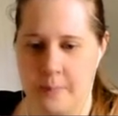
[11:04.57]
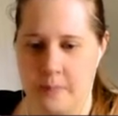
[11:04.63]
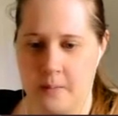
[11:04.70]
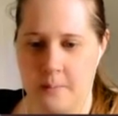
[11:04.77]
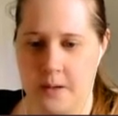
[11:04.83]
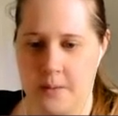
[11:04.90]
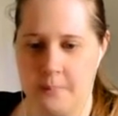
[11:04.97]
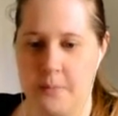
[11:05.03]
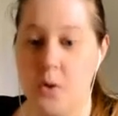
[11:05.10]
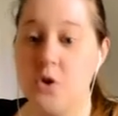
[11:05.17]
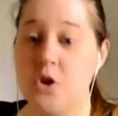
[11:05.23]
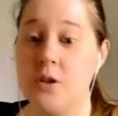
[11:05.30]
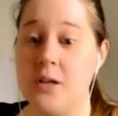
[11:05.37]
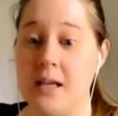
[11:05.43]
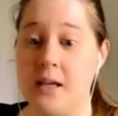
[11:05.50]
Buy
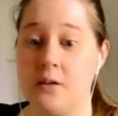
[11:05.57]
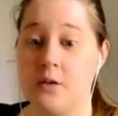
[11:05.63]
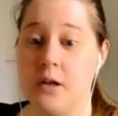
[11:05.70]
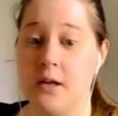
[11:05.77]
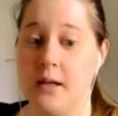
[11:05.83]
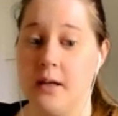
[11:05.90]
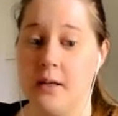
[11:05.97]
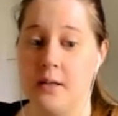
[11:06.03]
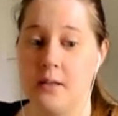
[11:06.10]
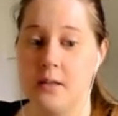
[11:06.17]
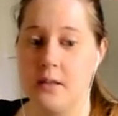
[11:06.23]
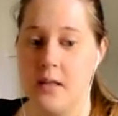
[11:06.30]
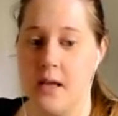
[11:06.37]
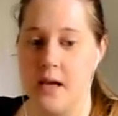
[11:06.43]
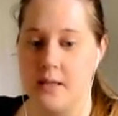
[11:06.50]
potion ingredients.
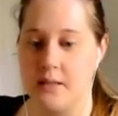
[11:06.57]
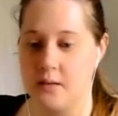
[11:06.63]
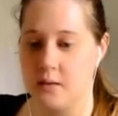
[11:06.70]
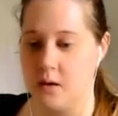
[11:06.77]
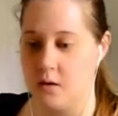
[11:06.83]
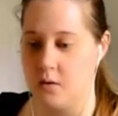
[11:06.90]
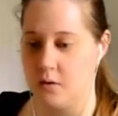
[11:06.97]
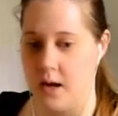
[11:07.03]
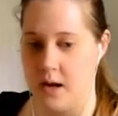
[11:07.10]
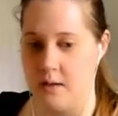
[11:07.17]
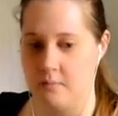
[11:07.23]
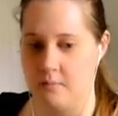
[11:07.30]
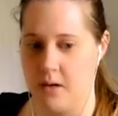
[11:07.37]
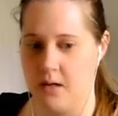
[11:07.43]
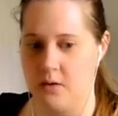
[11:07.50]
Yes, okay.
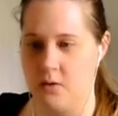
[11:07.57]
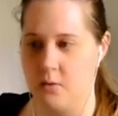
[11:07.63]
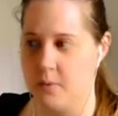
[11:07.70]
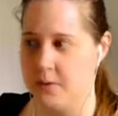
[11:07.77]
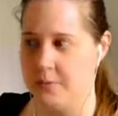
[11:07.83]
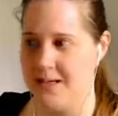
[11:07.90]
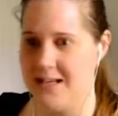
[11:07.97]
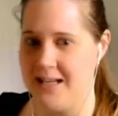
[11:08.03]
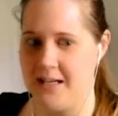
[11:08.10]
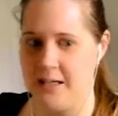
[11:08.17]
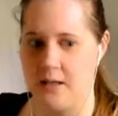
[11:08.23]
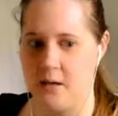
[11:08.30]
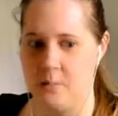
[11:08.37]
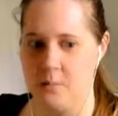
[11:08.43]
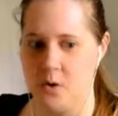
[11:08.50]
I don't know what we needed
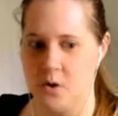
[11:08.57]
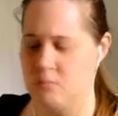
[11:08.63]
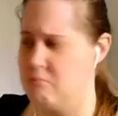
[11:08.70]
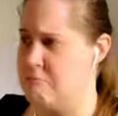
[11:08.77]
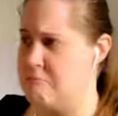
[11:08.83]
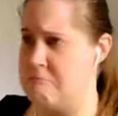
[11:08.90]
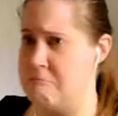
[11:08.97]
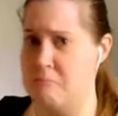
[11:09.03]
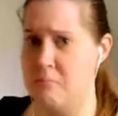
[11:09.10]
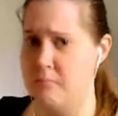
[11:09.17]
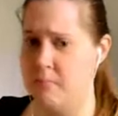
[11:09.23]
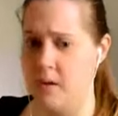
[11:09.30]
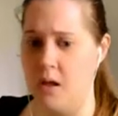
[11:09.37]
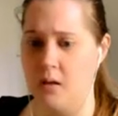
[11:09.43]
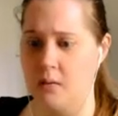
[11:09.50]
anymore.
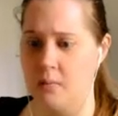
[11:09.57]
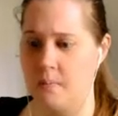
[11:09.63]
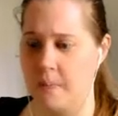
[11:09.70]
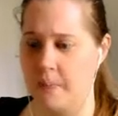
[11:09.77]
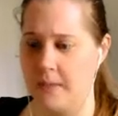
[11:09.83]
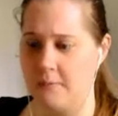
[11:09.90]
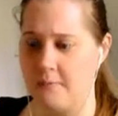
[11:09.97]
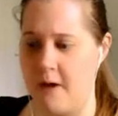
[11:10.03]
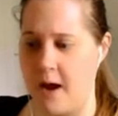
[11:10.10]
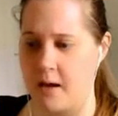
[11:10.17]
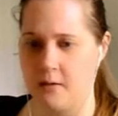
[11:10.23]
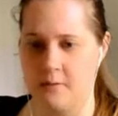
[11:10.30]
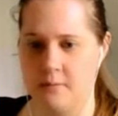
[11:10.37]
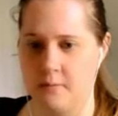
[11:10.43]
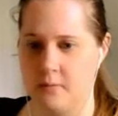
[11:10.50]

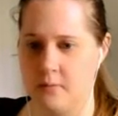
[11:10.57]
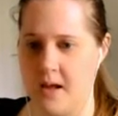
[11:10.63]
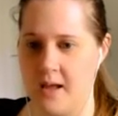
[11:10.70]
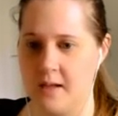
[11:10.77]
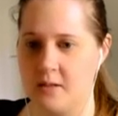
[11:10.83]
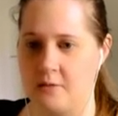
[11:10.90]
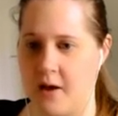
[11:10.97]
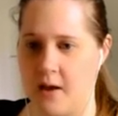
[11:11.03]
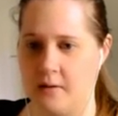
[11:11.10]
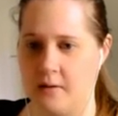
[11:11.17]
Fine. It's fine.